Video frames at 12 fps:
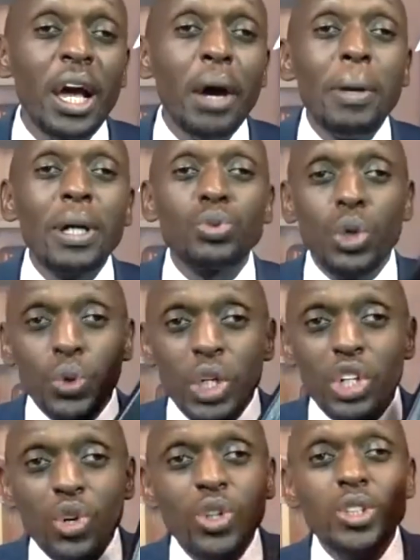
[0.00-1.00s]
But when we
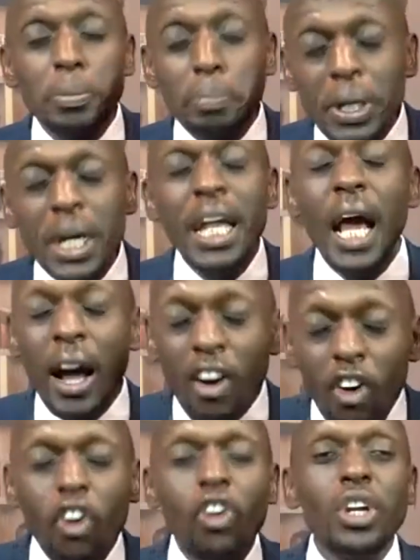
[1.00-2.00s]
don't pray
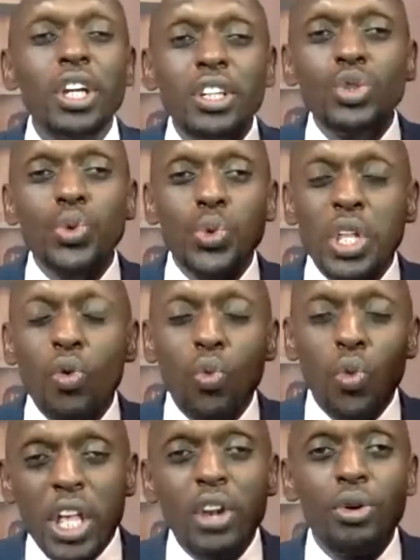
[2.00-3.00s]
according to the
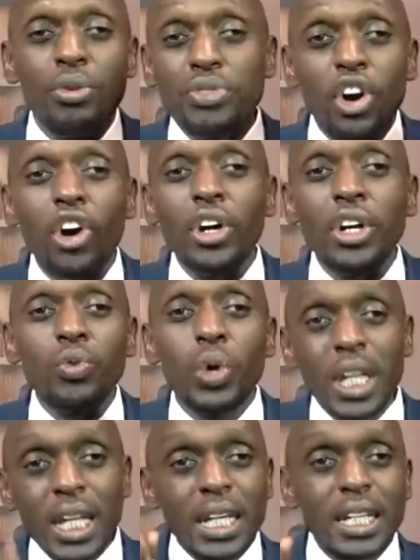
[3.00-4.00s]
will of God, we
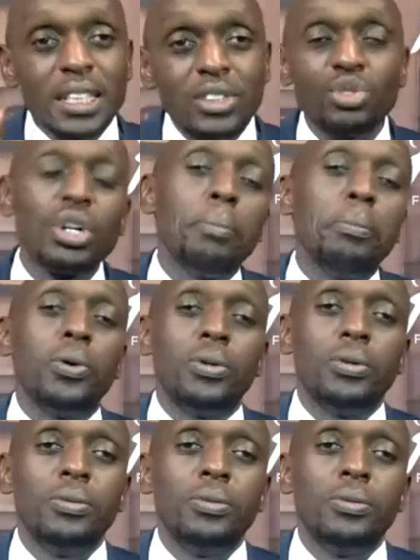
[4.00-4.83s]
get in trouble,